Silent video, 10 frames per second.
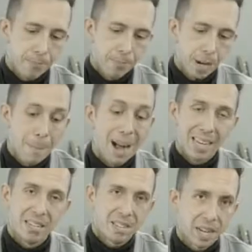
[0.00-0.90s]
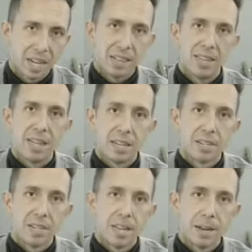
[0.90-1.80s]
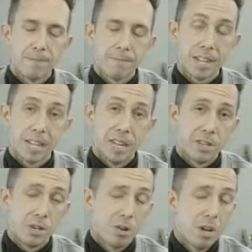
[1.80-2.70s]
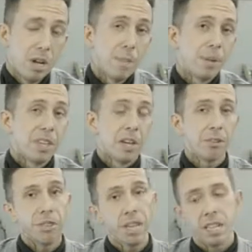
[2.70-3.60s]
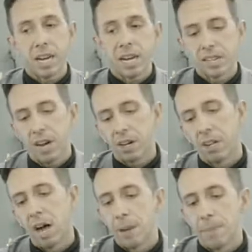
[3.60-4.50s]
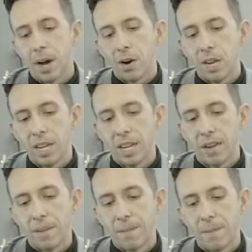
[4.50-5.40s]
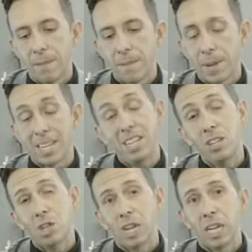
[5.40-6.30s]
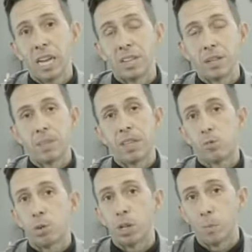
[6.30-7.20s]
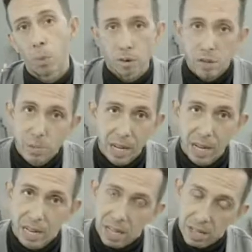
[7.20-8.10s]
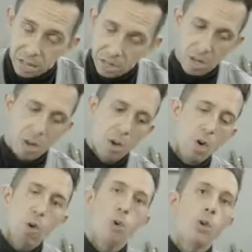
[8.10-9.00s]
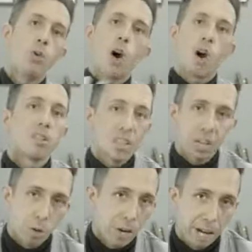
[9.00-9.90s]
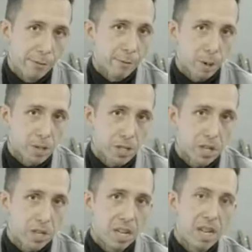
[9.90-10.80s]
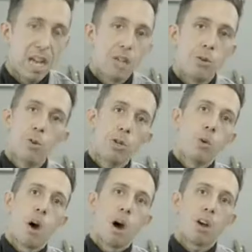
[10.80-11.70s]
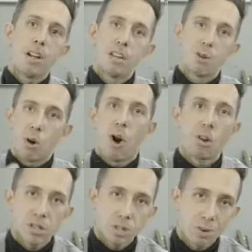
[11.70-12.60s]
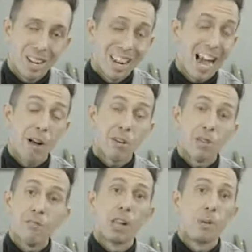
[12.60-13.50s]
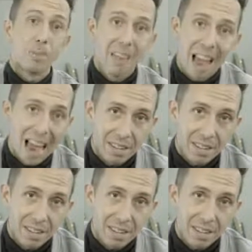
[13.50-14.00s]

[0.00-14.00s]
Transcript: mindset things that I get into. But the other thing that I talk a lot about in my teaching and something that's really important to me is who you are as a creative person and who you are in your artistry and how to develop that.